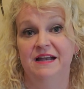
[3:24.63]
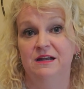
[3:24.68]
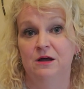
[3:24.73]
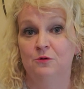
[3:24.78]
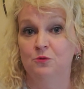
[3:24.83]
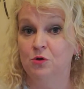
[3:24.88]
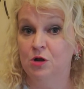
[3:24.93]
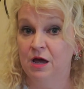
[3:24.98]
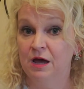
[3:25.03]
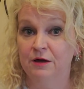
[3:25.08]
I
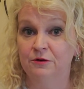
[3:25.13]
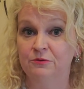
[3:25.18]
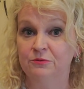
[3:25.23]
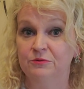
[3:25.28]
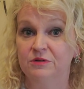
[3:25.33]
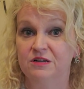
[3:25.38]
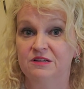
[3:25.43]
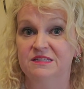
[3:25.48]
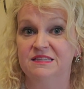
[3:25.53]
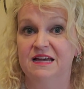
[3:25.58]
don't
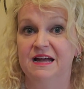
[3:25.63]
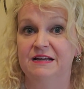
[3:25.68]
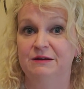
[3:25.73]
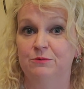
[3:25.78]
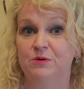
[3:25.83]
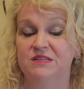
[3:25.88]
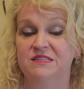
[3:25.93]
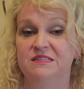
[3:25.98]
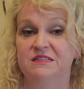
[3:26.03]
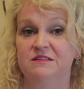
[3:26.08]
know because I
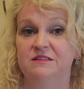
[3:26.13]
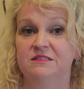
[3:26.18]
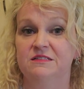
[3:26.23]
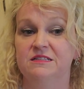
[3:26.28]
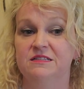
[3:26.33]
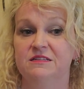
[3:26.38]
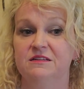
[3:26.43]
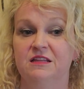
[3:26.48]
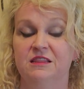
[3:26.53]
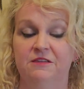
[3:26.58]

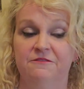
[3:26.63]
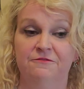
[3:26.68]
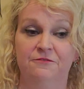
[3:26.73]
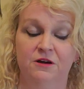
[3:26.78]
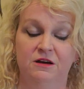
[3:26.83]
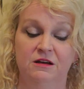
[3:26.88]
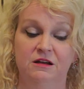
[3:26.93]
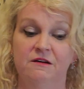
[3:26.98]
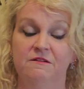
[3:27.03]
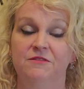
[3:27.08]
wasn't at the
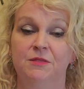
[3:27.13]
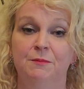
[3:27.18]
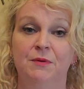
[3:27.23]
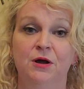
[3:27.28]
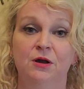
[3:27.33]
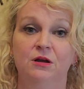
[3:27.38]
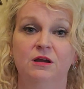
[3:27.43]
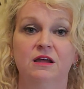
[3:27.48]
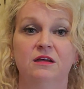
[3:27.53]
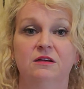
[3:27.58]
front of the
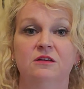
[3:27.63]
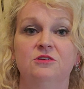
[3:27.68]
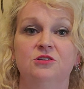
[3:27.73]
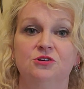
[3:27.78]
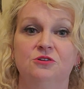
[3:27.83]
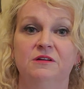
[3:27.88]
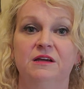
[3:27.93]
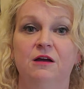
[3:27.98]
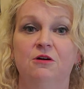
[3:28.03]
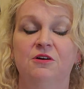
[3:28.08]
park
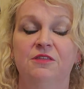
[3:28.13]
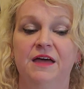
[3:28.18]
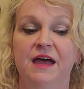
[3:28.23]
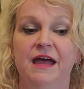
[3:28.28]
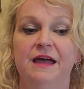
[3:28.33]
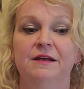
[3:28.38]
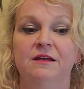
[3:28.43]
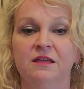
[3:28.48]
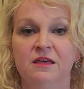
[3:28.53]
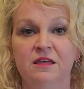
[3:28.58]
during all
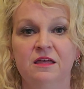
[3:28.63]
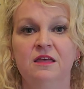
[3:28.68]
that.